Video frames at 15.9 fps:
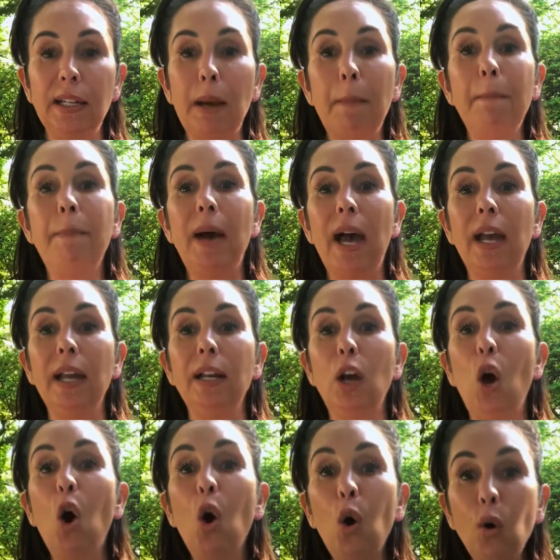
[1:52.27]
But
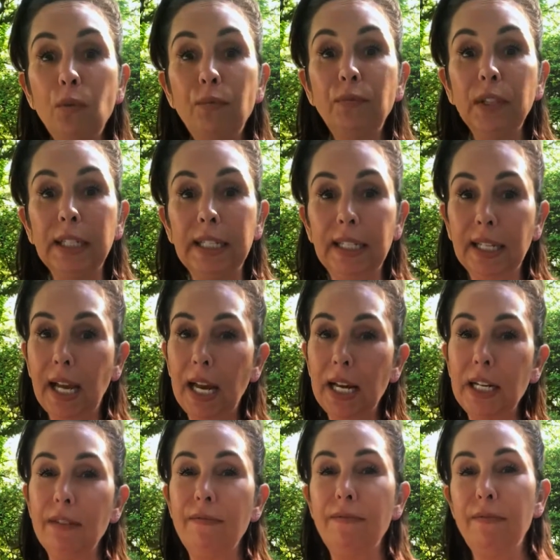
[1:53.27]
hopefully to
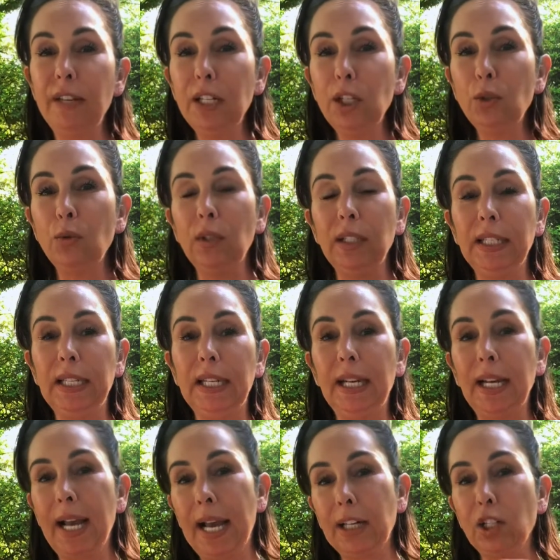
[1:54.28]
kind of visually
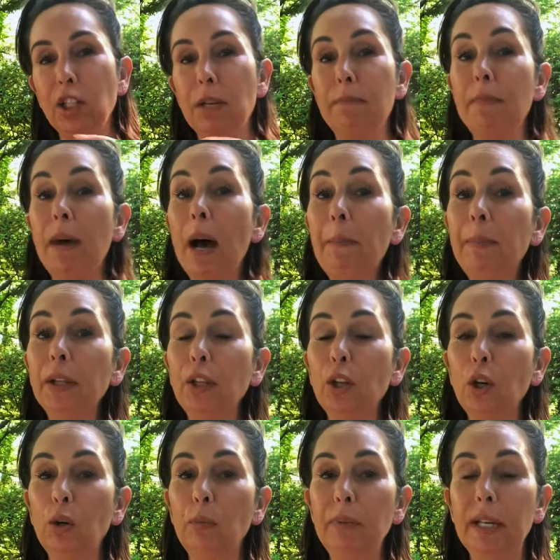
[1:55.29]
catch them up a
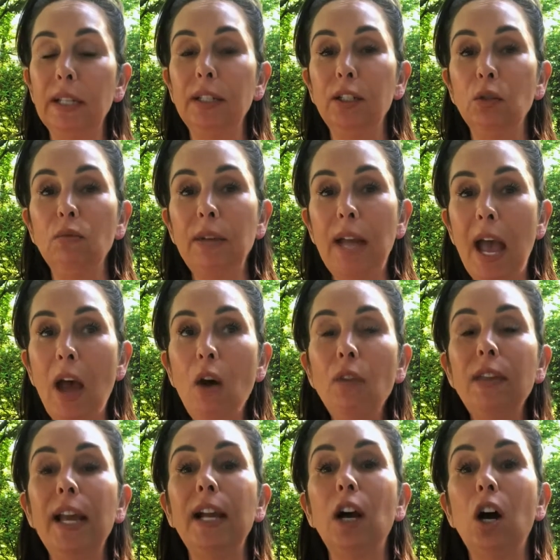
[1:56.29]
little bit. So now
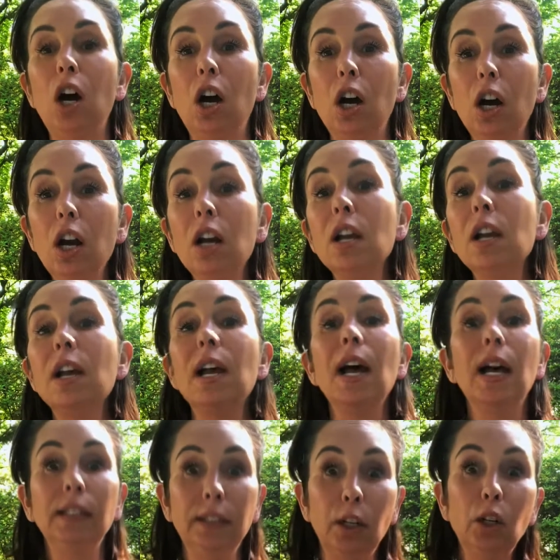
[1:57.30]
they are
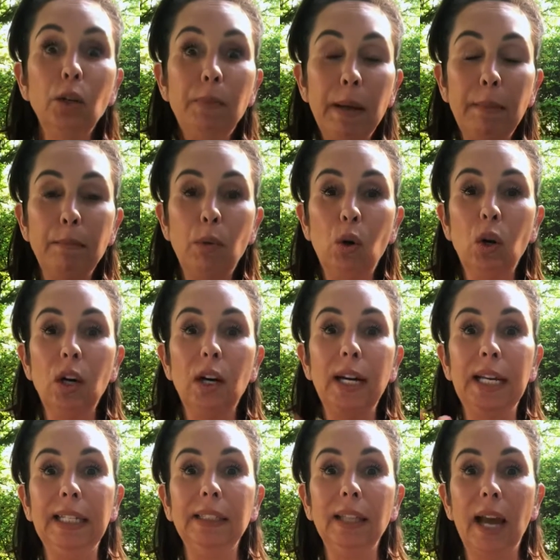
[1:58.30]
a little bit more
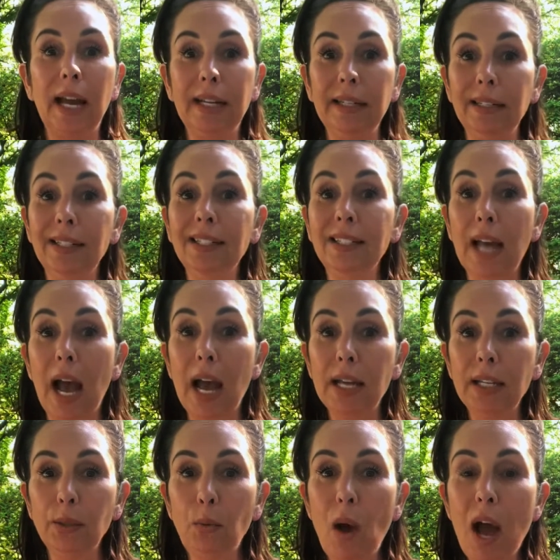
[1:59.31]
in line
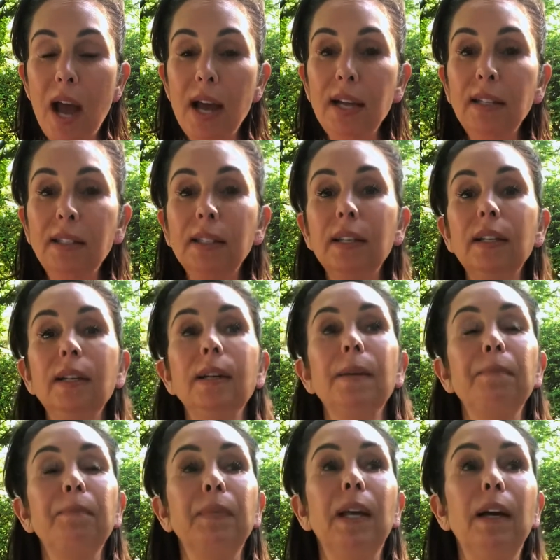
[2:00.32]
size-wise.
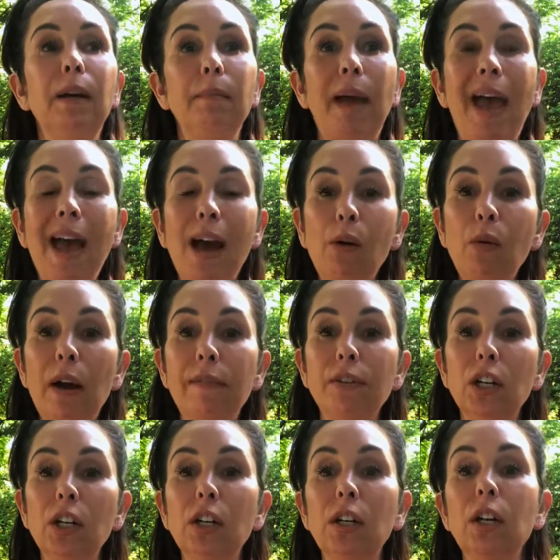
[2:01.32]

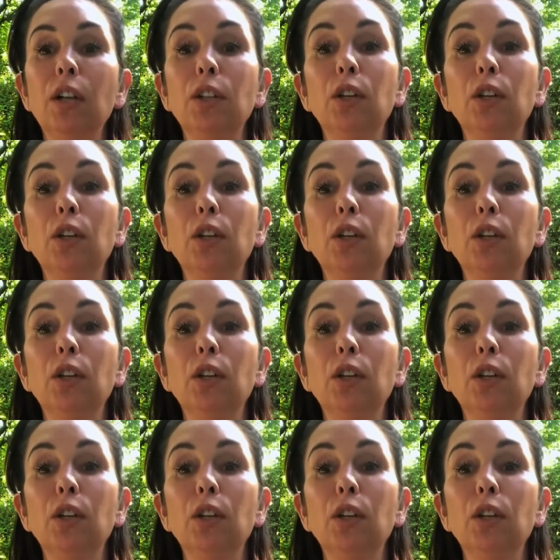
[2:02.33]
However, the